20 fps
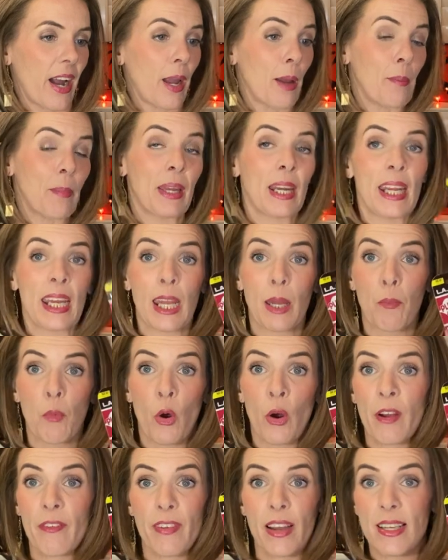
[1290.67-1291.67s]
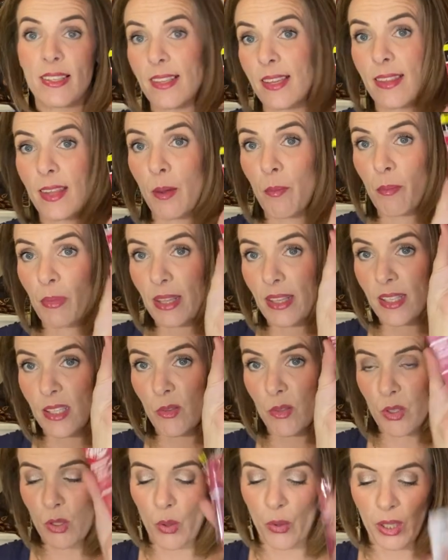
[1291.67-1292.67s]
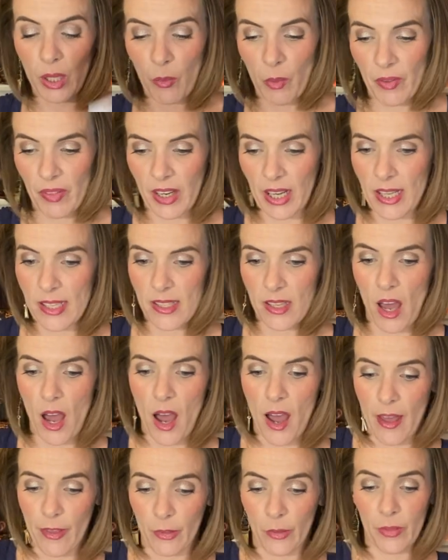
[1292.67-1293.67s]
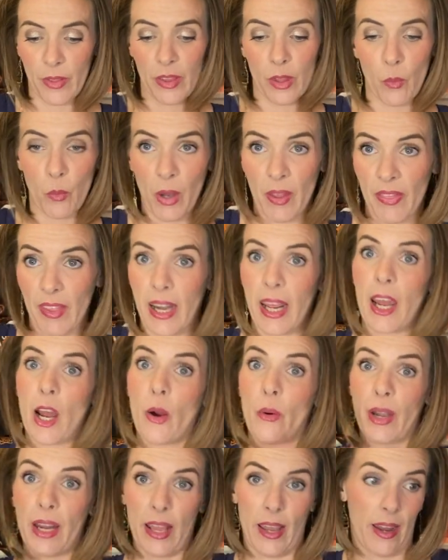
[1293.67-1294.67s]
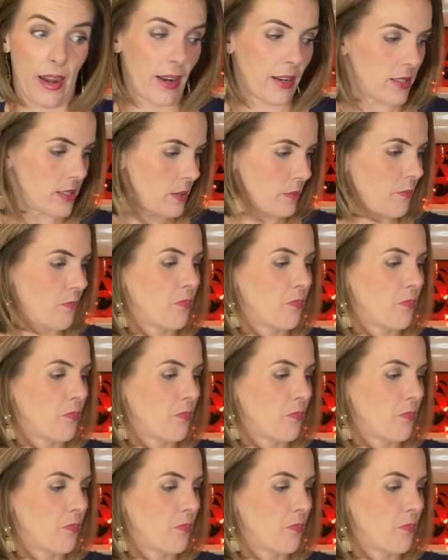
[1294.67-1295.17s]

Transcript: I'm gonna get more if I see them, but this was the only one that I saw other than the one that I already had.